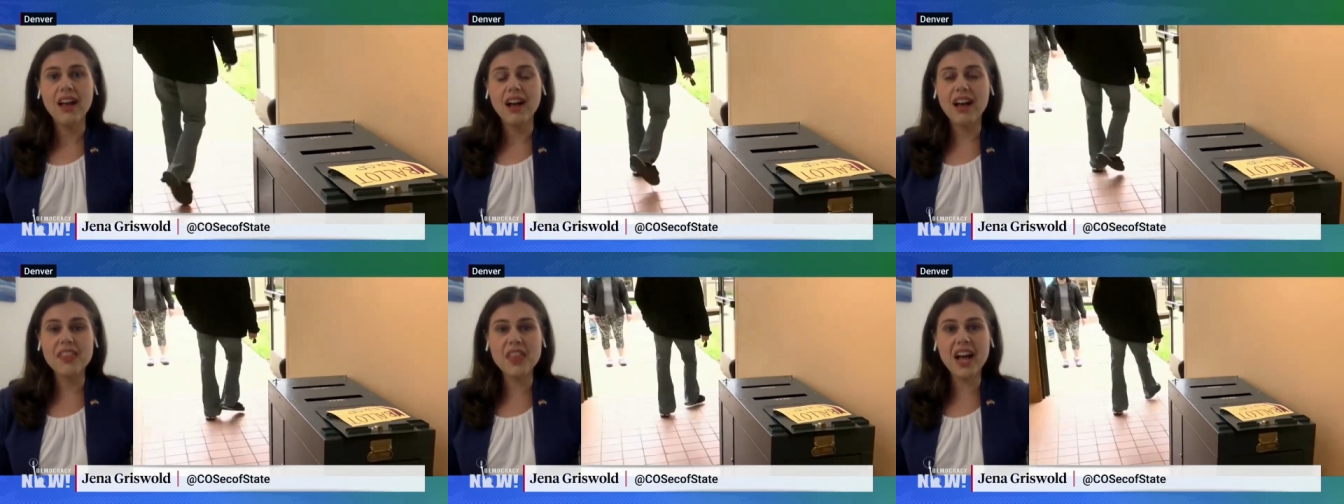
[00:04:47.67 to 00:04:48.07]

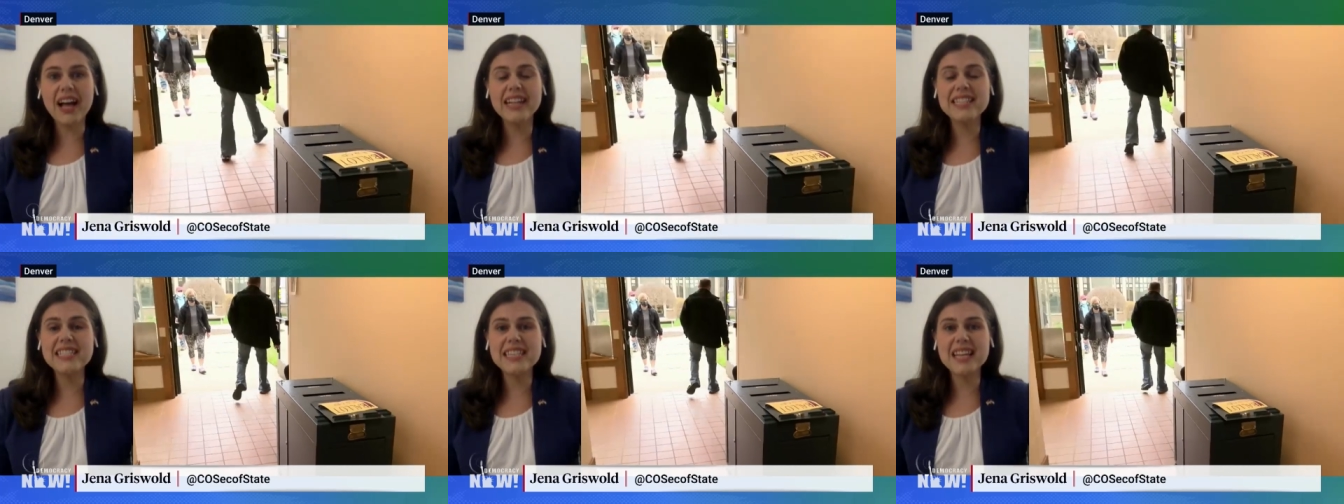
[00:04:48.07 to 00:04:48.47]
Uh, the
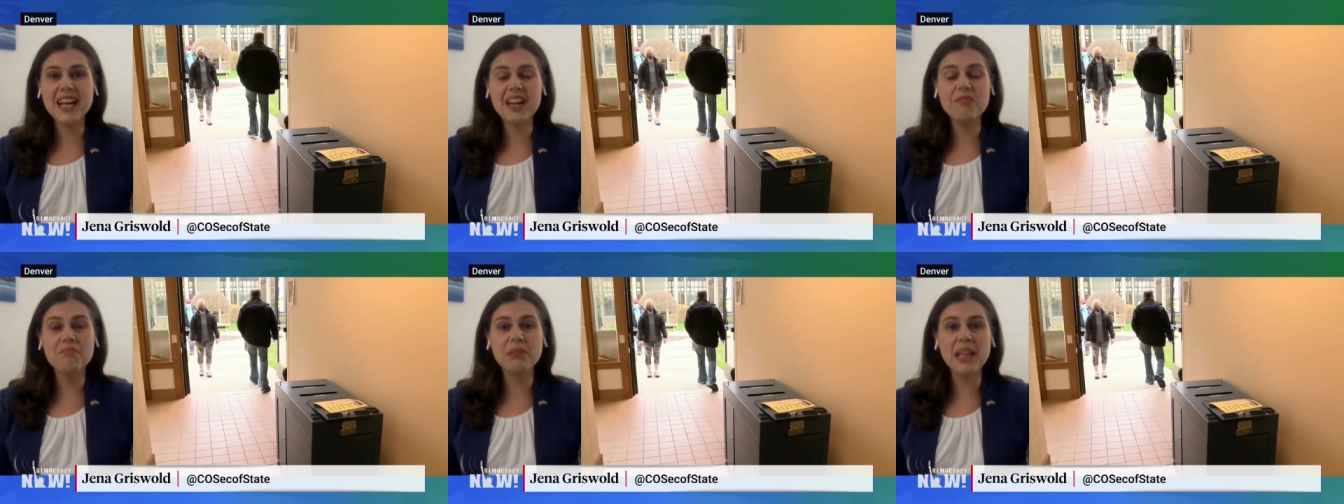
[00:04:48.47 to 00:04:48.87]
idea
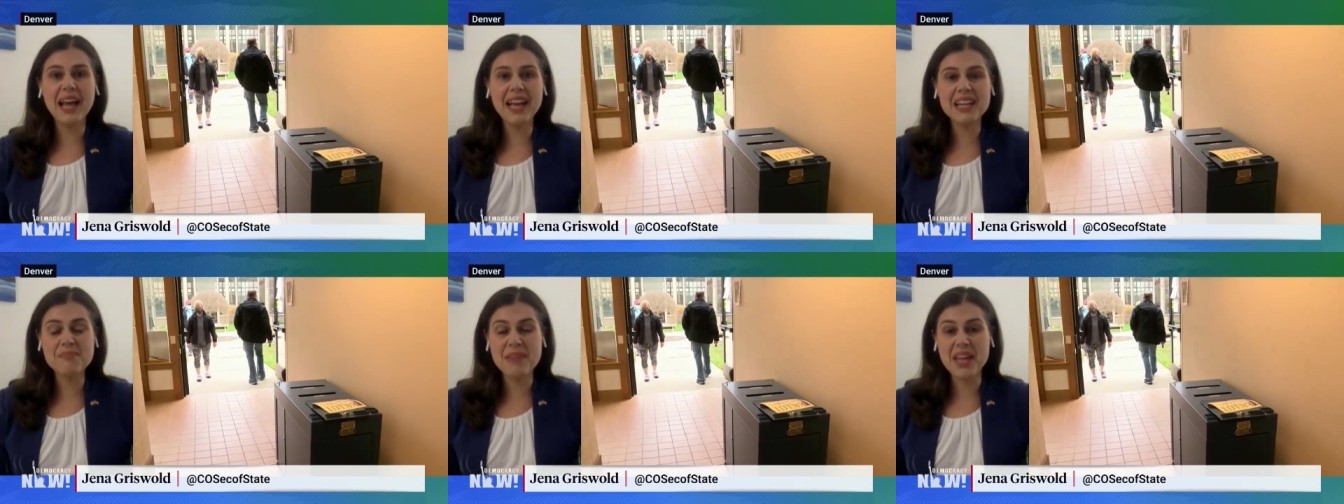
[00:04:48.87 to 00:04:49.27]
of
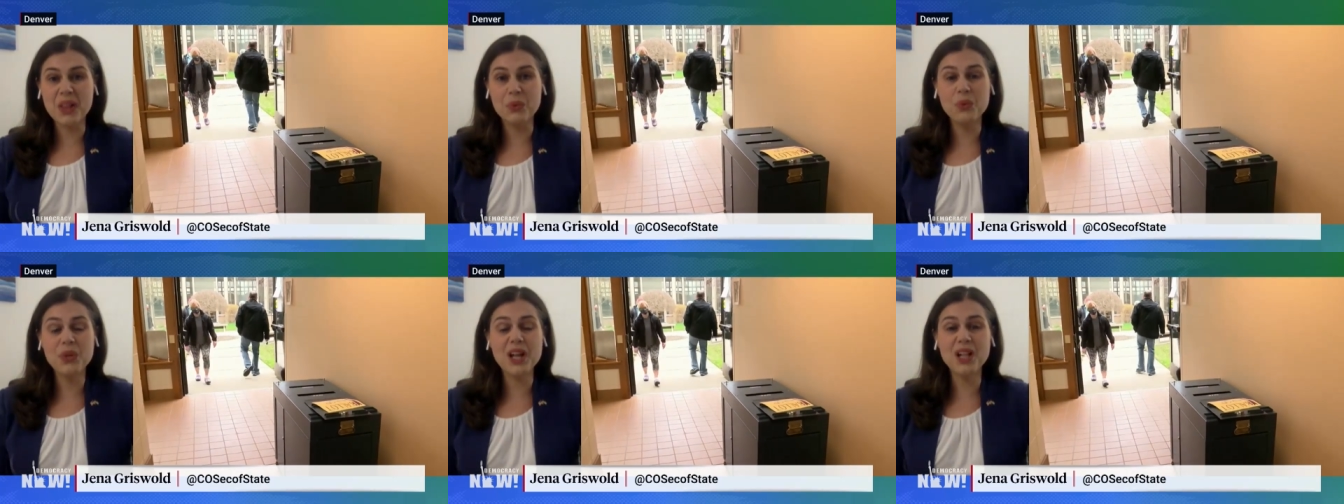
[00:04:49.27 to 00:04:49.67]

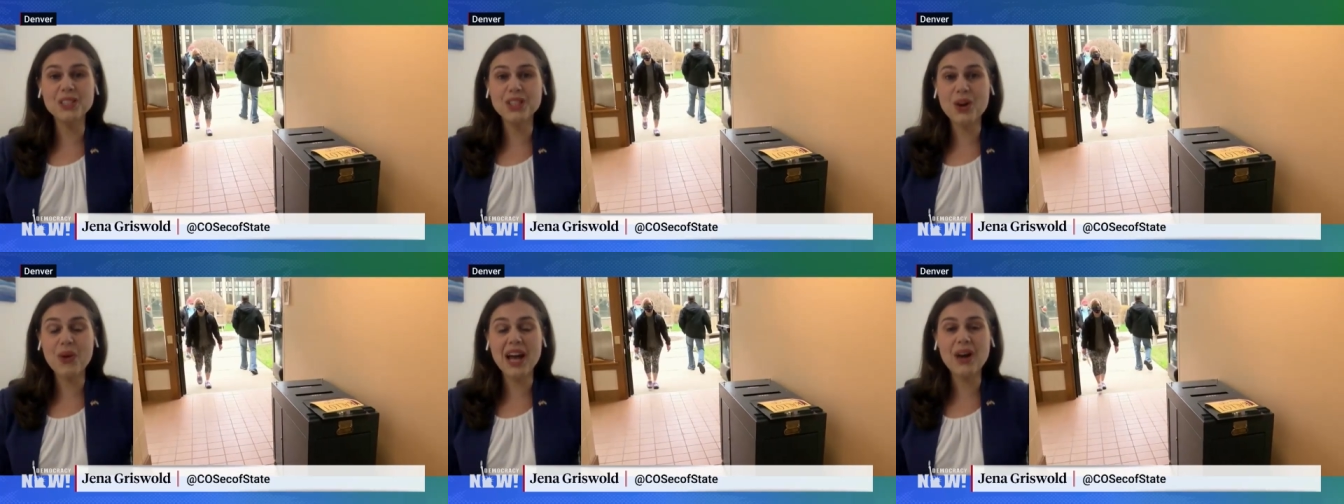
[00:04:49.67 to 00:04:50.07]
blackmail, we all
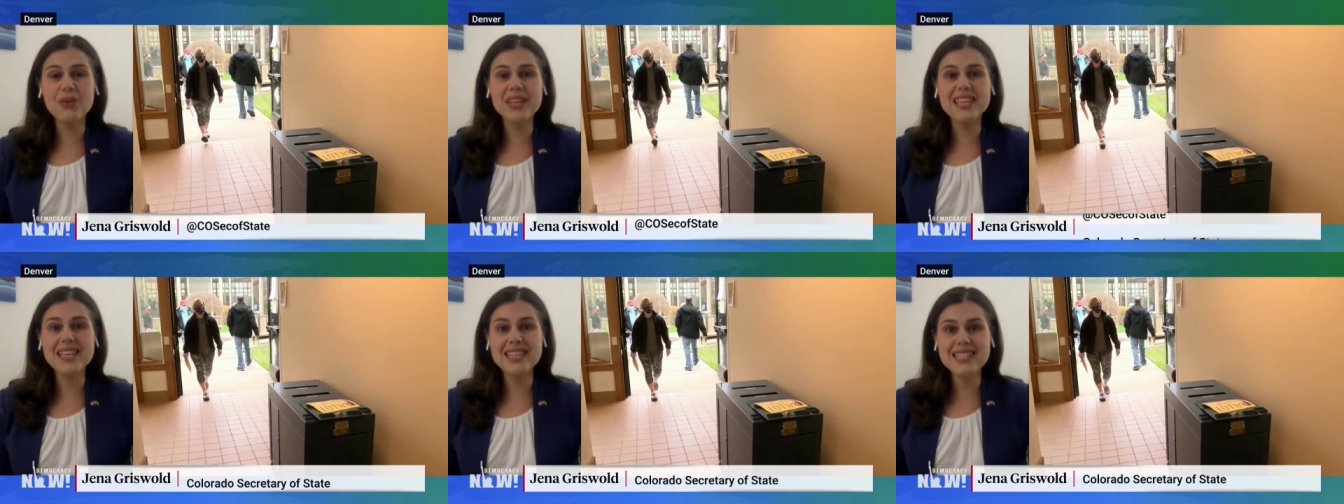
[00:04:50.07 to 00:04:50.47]
know how
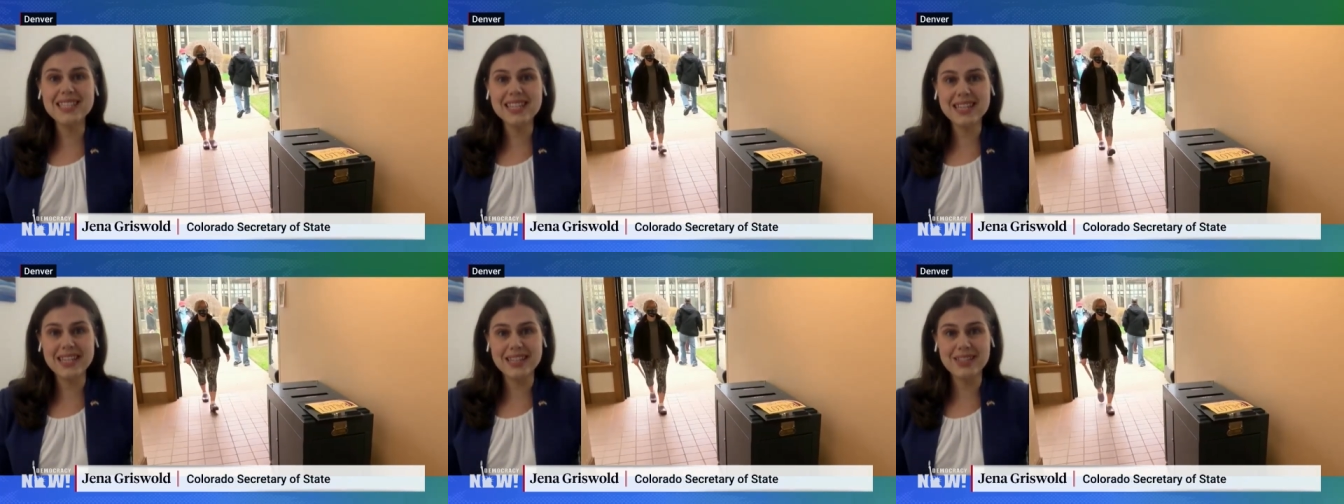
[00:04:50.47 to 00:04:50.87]

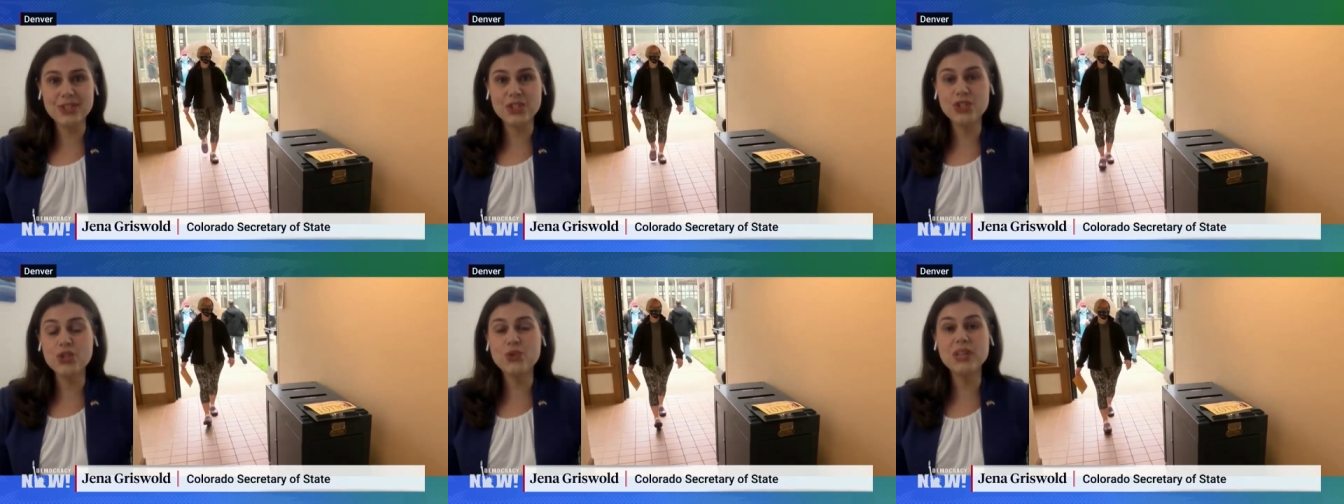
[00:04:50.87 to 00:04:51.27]
easy it is
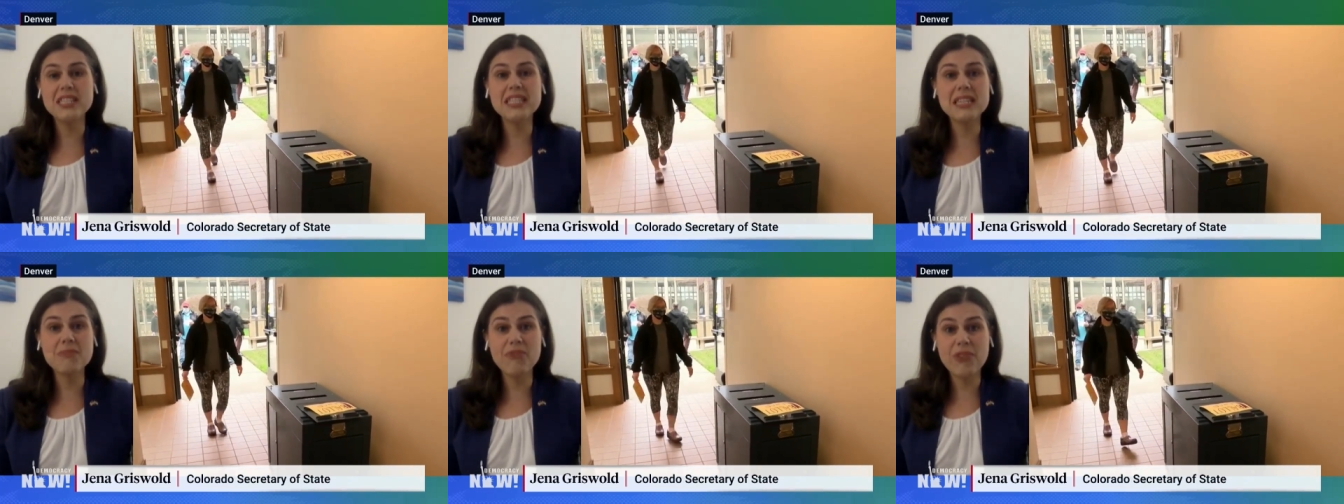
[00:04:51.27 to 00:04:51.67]
to do a
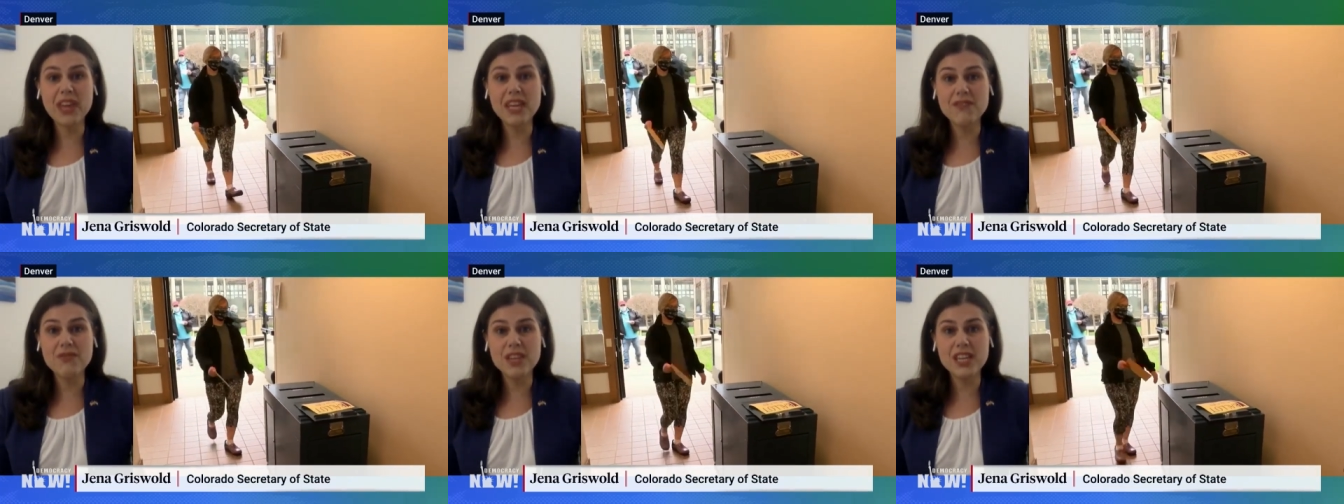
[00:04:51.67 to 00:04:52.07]

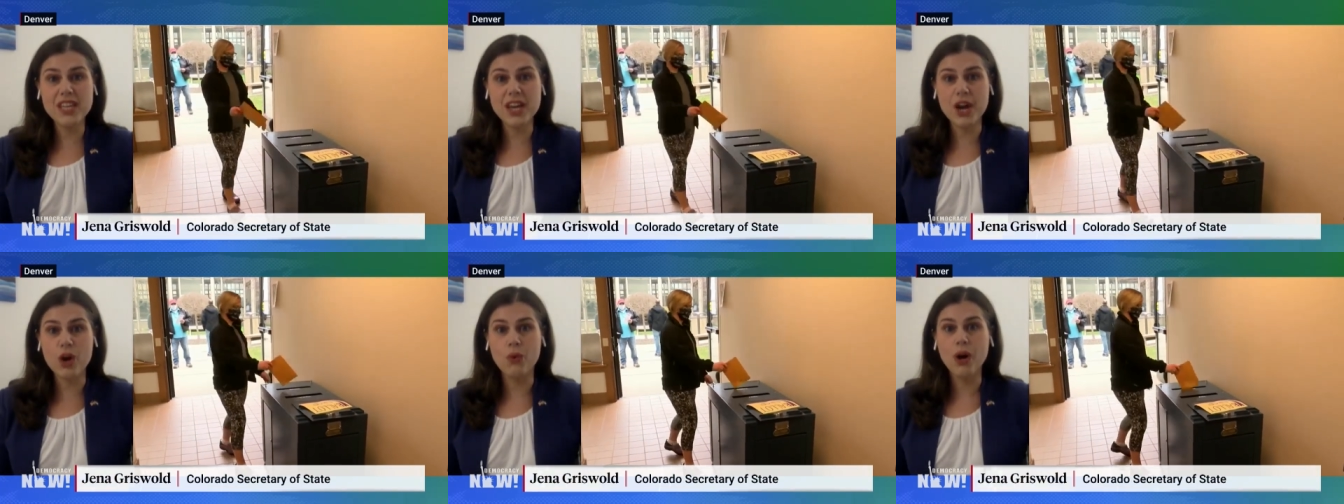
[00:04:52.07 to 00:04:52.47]
deepfake
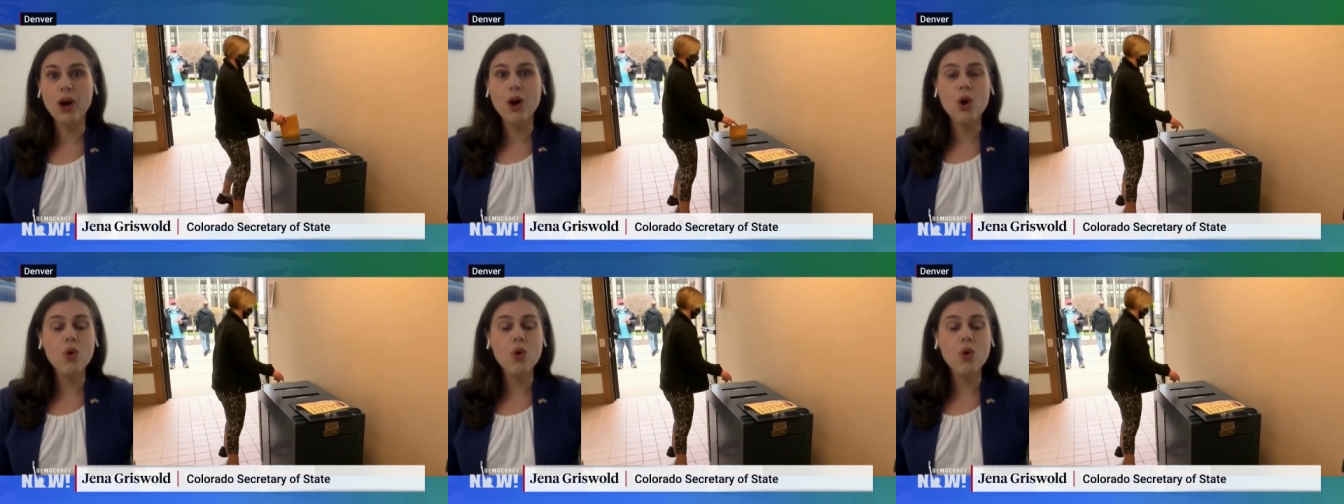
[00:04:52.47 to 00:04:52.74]
video